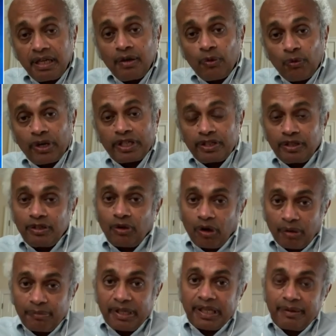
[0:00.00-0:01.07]
what
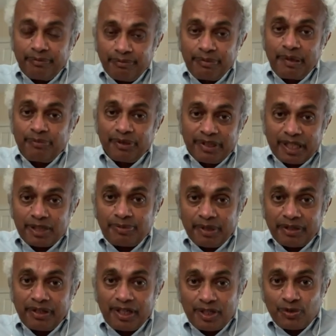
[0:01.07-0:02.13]
normally people
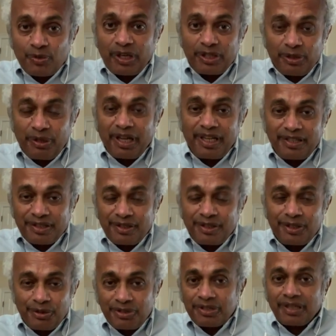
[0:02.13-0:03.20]
experience when you
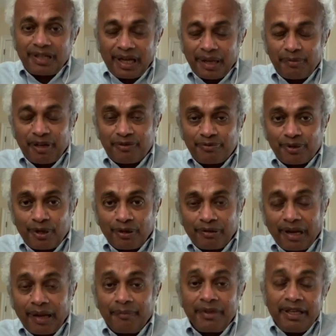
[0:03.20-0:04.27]
introduce an IMF program.